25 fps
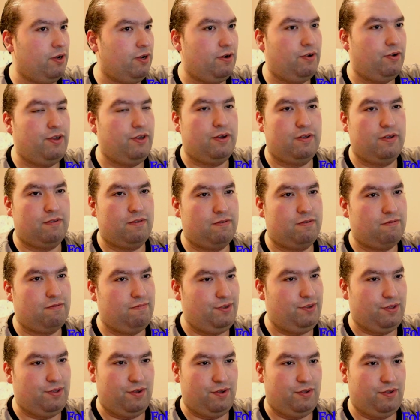You could
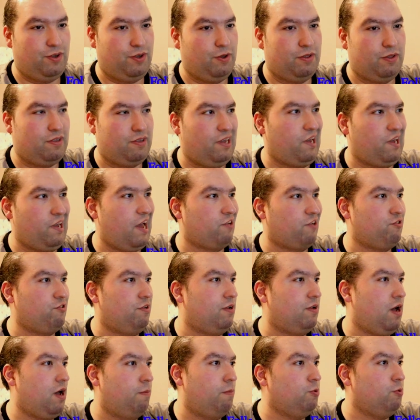take actually a
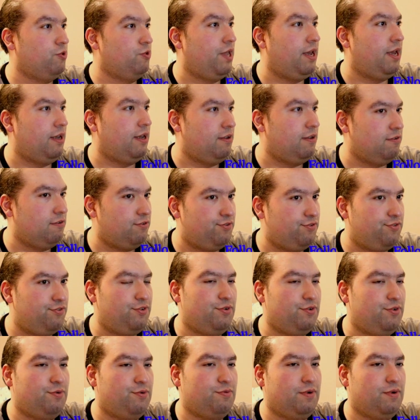couple days
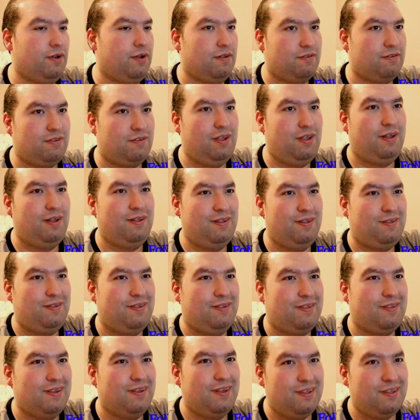to
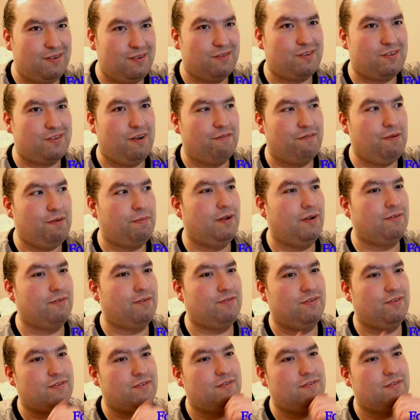to solve the puzzles.